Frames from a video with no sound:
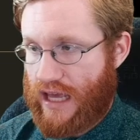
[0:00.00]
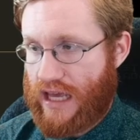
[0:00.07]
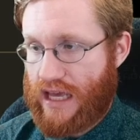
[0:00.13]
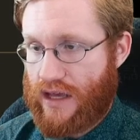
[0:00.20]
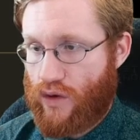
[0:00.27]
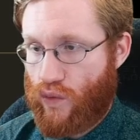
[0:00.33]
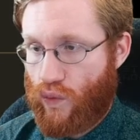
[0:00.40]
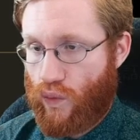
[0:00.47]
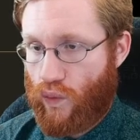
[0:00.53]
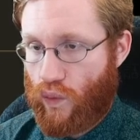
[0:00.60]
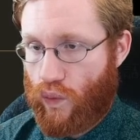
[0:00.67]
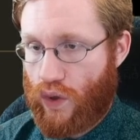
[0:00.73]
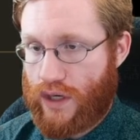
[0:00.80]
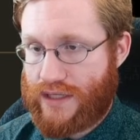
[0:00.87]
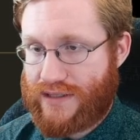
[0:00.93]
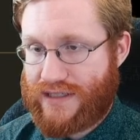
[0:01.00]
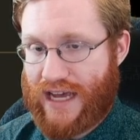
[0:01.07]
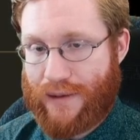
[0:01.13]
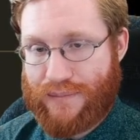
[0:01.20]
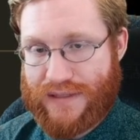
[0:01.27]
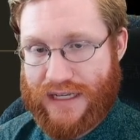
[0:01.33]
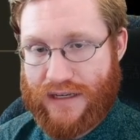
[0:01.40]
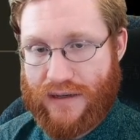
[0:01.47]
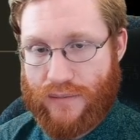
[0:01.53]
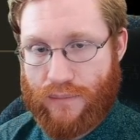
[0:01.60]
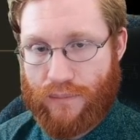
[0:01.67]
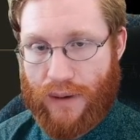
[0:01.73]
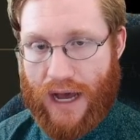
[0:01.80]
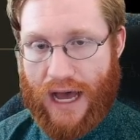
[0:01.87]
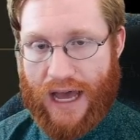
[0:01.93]
he was
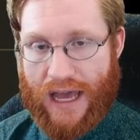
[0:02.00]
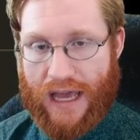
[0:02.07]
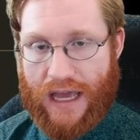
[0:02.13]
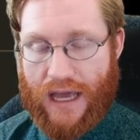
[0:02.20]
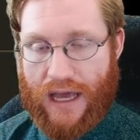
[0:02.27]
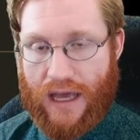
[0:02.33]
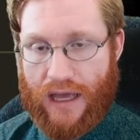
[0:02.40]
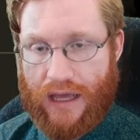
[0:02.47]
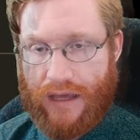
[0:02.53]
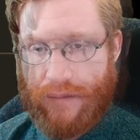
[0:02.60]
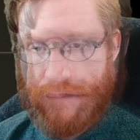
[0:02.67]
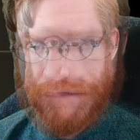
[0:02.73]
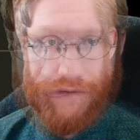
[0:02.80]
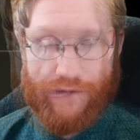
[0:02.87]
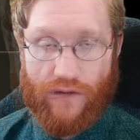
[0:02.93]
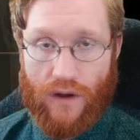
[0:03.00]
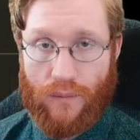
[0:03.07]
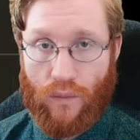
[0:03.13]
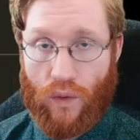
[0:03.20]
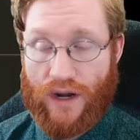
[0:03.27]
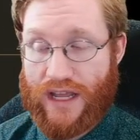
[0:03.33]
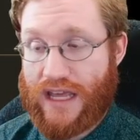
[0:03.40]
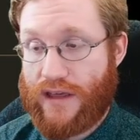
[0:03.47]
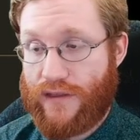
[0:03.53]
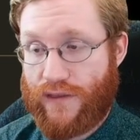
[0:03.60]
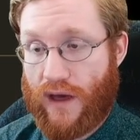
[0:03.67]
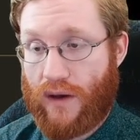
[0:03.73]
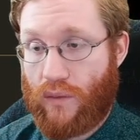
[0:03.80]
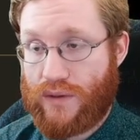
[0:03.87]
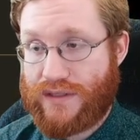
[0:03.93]
tempted by, from what he
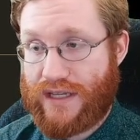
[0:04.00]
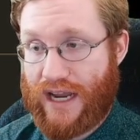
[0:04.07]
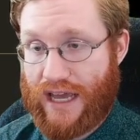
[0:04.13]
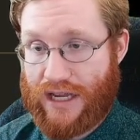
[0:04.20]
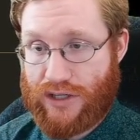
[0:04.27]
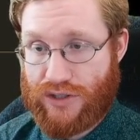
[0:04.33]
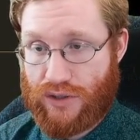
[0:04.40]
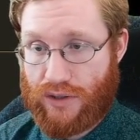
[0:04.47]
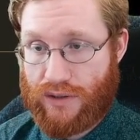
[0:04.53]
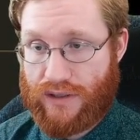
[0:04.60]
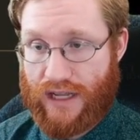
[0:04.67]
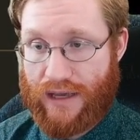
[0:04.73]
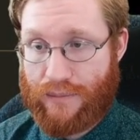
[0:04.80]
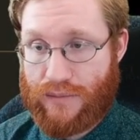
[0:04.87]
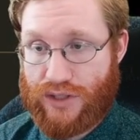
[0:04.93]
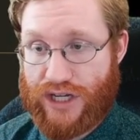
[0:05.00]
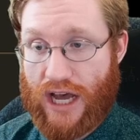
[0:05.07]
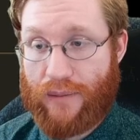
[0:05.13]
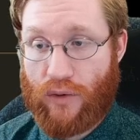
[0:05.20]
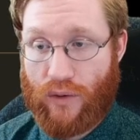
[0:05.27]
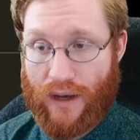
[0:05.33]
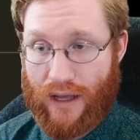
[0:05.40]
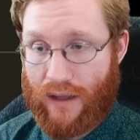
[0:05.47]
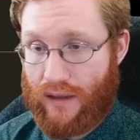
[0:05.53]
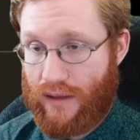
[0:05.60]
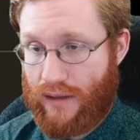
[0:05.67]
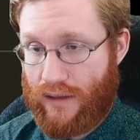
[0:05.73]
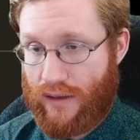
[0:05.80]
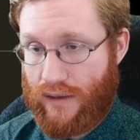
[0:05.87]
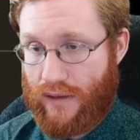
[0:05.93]
thought was an angel named Chamuel,
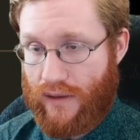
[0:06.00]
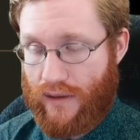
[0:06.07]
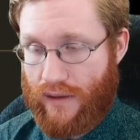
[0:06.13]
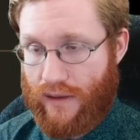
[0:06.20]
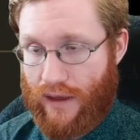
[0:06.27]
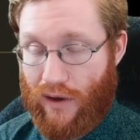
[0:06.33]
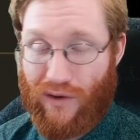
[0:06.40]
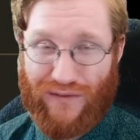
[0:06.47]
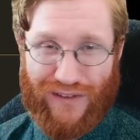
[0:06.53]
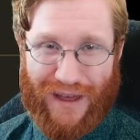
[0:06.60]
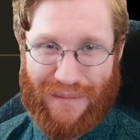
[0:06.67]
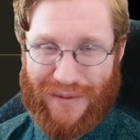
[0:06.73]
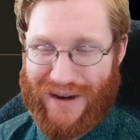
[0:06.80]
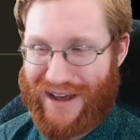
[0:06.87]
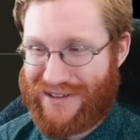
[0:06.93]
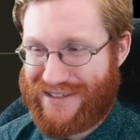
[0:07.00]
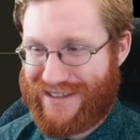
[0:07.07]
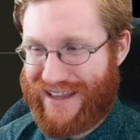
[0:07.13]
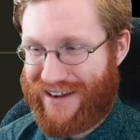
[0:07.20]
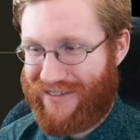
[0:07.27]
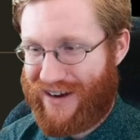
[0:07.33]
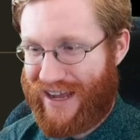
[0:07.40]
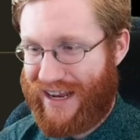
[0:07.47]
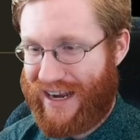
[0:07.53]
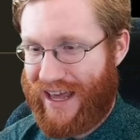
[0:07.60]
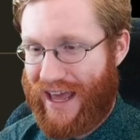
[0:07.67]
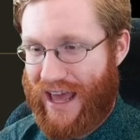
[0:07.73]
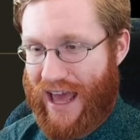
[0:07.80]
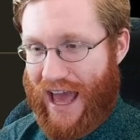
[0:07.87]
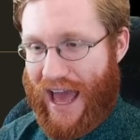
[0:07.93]
Hopefully I'm pronouncing that right.
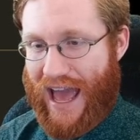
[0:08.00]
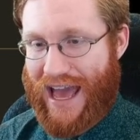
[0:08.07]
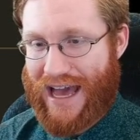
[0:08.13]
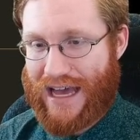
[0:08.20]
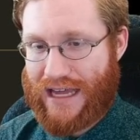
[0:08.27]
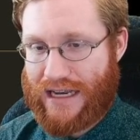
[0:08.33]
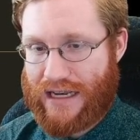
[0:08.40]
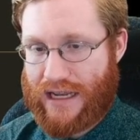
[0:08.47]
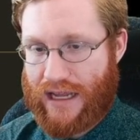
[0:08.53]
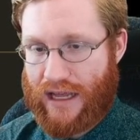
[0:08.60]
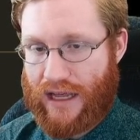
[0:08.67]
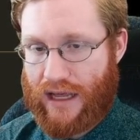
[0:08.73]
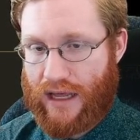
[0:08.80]
And